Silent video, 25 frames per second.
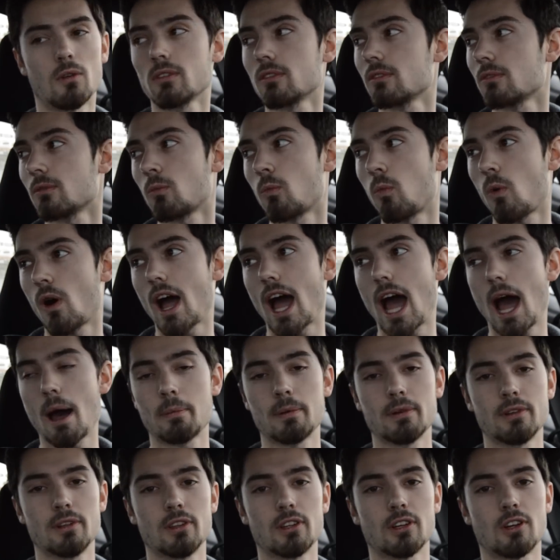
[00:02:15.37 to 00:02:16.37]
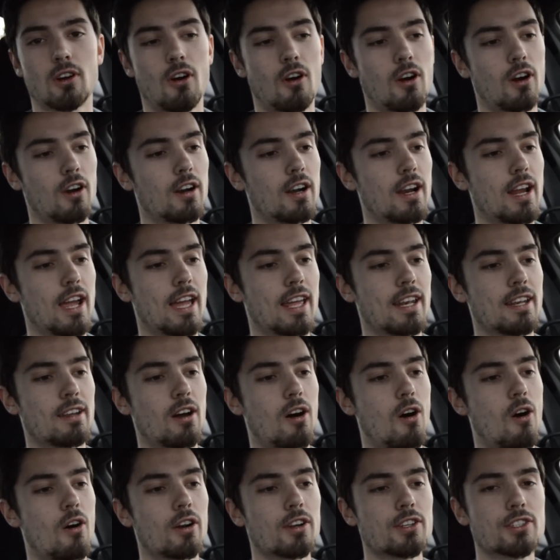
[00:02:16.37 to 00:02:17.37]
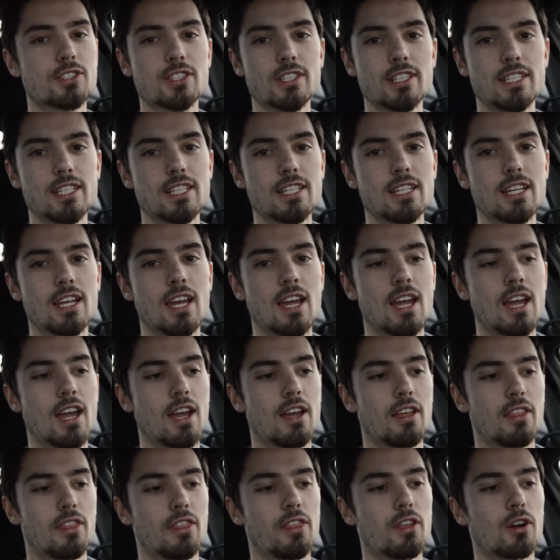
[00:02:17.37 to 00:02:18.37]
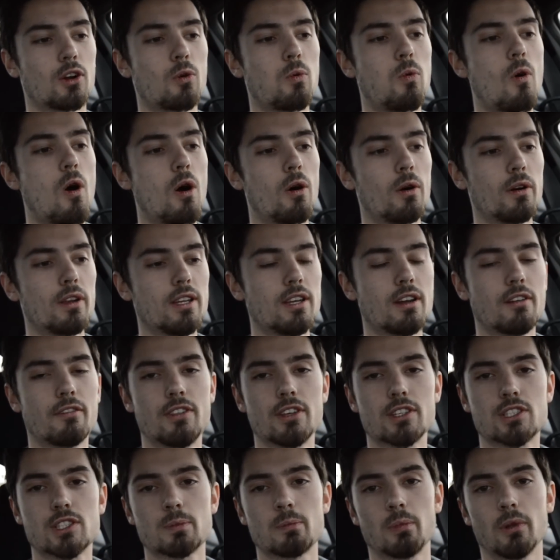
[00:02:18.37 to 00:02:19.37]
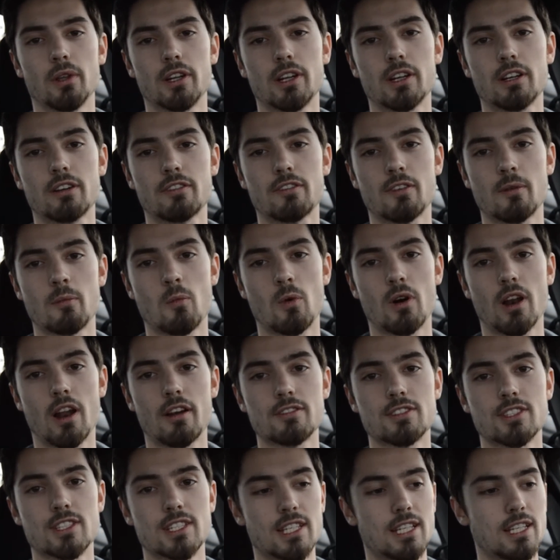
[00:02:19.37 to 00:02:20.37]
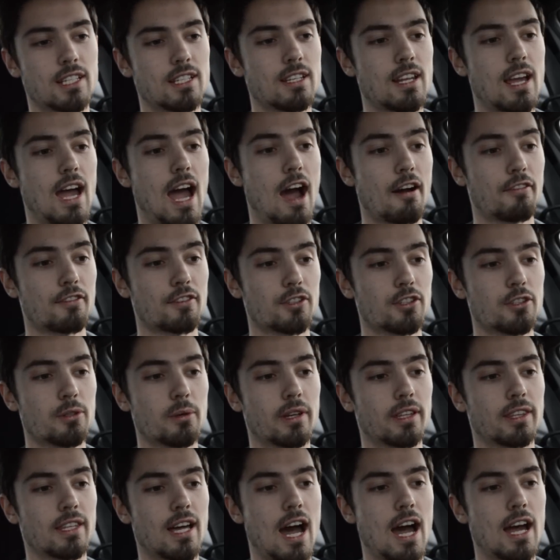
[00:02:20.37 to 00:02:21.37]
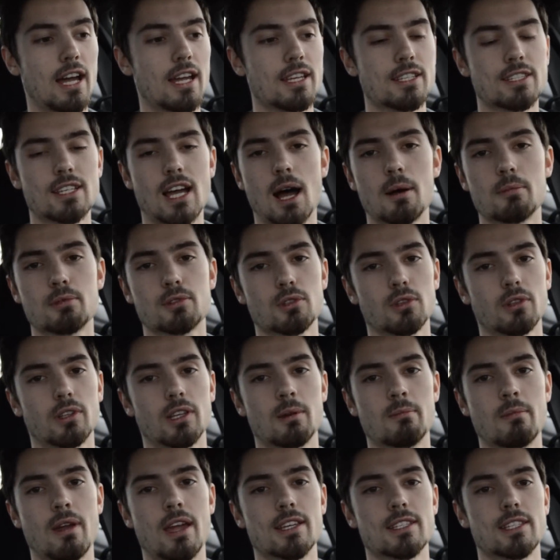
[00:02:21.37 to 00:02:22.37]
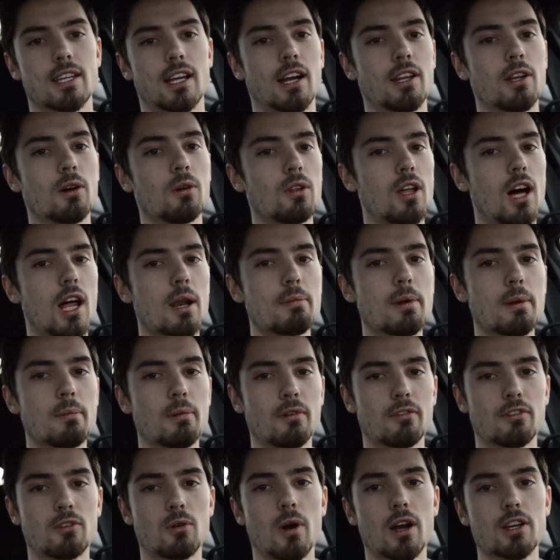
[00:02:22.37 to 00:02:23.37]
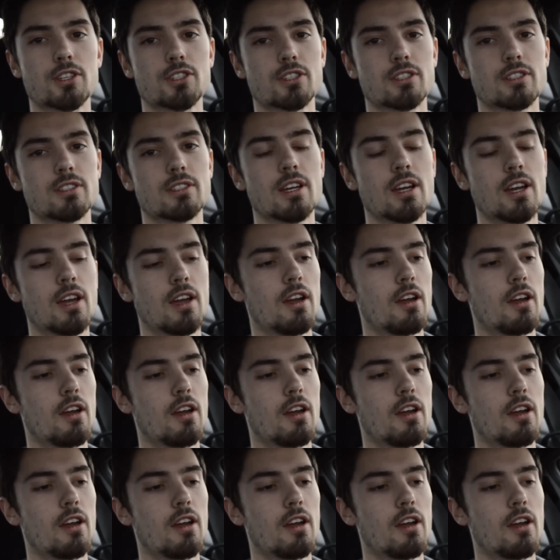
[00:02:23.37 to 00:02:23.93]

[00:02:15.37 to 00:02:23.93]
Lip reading: what happened to the car, and honestly, the quality of this splitter, from what I've seen after doing that, is absolutely amazing. I know a lot of people have questioned